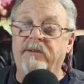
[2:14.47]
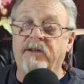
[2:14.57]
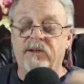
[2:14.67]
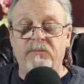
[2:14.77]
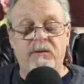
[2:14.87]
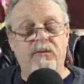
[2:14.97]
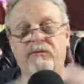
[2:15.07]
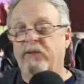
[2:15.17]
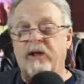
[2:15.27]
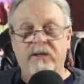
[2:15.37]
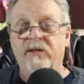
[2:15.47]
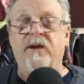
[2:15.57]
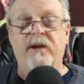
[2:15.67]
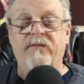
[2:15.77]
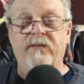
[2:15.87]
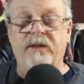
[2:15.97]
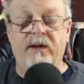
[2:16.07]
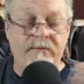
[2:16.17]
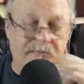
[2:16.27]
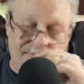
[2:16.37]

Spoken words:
It should be reflected on everything.